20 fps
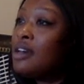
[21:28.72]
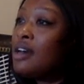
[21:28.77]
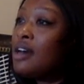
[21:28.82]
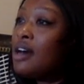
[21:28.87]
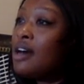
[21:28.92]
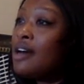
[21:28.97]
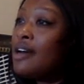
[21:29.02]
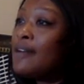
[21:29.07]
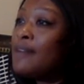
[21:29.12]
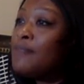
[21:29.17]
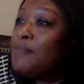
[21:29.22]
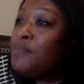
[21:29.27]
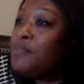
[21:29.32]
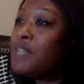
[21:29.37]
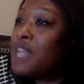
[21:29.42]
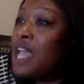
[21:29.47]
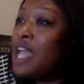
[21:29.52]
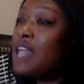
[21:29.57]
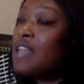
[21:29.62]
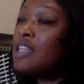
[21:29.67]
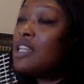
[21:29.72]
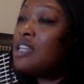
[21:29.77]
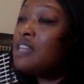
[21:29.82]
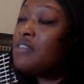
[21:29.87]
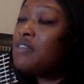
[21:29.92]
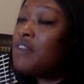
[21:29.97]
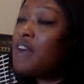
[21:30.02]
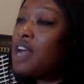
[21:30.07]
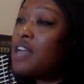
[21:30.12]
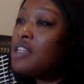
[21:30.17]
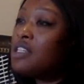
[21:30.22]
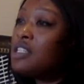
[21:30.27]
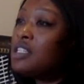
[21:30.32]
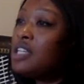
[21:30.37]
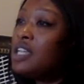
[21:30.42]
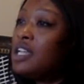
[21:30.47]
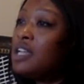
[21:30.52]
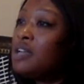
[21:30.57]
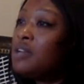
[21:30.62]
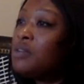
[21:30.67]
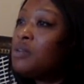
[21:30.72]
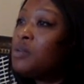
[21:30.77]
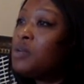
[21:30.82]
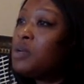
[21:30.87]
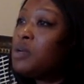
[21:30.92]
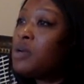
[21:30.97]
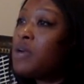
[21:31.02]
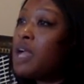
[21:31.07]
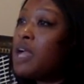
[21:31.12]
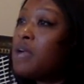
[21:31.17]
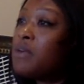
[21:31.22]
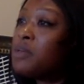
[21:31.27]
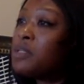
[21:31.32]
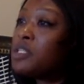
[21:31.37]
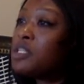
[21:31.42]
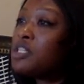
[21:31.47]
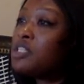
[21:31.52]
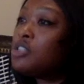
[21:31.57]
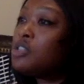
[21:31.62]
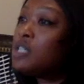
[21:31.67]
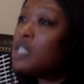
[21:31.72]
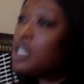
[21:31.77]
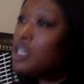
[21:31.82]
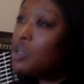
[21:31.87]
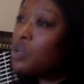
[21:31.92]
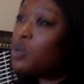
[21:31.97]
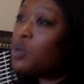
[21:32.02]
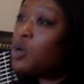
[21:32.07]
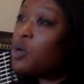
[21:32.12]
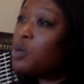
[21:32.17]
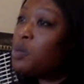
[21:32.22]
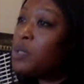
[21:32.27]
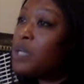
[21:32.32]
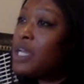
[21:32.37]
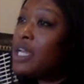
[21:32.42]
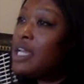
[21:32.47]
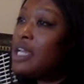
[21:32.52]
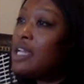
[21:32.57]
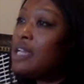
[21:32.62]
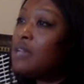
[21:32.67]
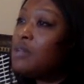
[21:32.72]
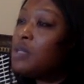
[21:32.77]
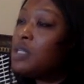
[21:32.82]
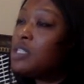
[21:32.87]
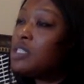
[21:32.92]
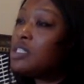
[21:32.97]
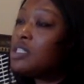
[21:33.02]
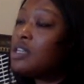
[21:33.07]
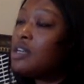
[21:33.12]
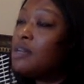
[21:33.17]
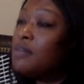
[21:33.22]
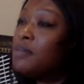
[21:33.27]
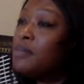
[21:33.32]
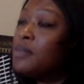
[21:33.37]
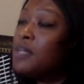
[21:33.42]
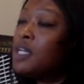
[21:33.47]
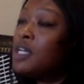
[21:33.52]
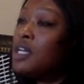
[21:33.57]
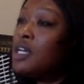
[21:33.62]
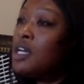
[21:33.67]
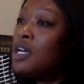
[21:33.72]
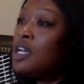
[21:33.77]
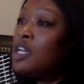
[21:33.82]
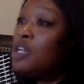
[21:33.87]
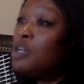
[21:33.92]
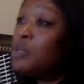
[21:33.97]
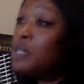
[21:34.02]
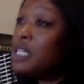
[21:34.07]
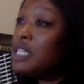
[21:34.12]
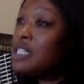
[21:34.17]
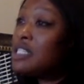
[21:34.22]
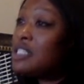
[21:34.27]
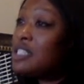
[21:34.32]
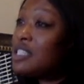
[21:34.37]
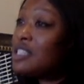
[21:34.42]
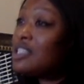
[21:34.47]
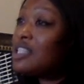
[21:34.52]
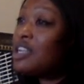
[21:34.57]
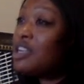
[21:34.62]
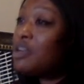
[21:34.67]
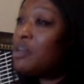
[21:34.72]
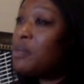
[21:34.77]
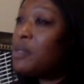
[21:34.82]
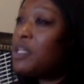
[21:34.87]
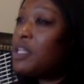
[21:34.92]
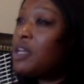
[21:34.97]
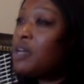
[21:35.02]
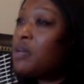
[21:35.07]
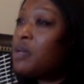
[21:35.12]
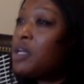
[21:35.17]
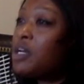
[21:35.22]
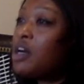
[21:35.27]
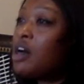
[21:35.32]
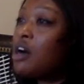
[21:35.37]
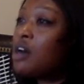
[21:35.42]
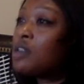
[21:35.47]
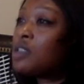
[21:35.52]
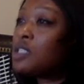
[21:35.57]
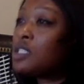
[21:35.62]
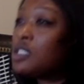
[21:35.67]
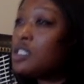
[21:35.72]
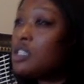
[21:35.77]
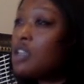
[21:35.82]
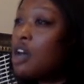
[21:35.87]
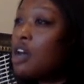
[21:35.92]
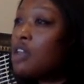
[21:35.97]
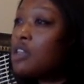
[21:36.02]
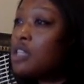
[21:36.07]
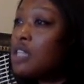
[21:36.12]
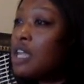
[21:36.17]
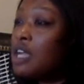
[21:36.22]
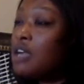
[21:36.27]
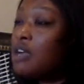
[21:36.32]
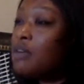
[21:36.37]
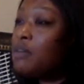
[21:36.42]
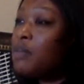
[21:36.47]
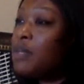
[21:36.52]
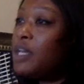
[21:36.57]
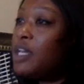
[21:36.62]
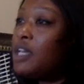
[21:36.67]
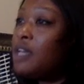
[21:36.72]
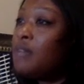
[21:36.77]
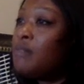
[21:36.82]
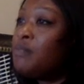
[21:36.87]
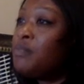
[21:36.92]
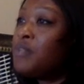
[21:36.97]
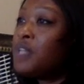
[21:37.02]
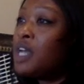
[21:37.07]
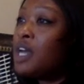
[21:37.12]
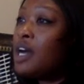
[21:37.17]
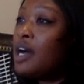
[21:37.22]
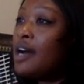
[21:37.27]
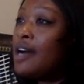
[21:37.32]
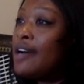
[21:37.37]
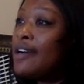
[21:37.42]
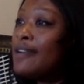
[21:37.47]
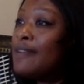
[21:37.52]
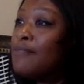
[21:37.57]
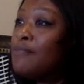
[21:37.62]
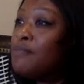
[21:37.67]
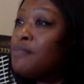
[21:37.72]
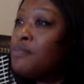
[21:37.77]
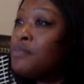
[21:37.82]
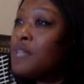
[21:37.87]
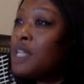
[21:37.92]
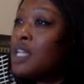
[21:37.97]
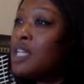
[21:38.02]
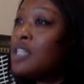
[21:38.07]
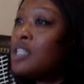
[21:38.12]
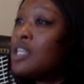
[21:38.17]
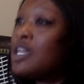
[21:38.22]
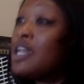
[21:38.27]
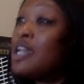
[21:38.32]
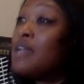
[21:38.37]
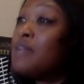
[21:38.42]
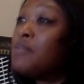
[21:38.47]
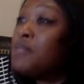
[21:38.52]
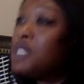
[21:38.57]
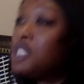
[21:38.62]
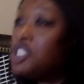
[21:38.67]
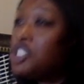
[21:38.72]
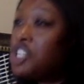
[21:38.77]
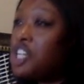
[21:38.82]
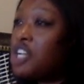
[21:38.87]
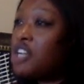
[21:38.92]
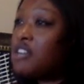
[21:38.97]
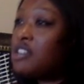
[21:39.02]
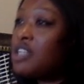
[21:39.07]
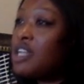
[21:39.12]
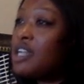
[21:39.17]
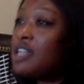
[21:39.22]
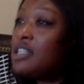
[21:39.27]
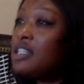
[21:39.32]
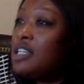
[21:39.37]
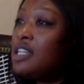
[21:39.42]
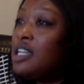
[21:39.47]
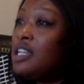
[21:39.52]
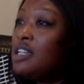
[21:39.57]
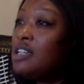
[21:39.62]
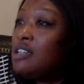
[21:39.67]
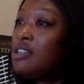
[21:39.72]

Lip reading: Um, and then finally, we were able to do a little role playing with some humanistic therapy that we call Gestalt therapy, um, the empty chair technique.